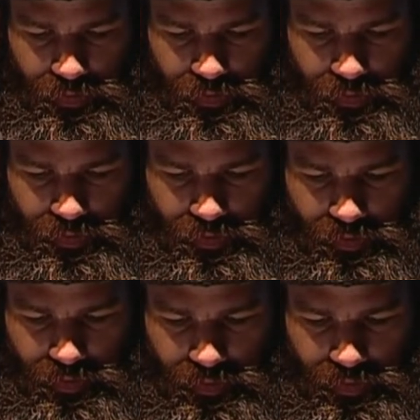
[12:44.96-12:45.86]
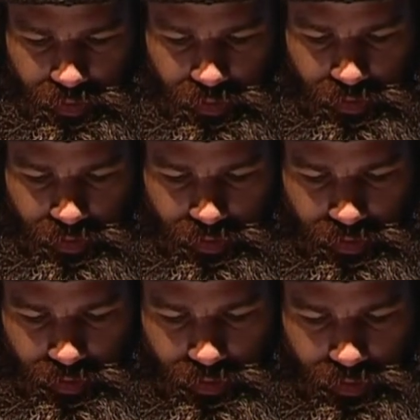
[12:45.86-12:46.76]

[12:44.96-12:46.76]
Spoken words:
(silence)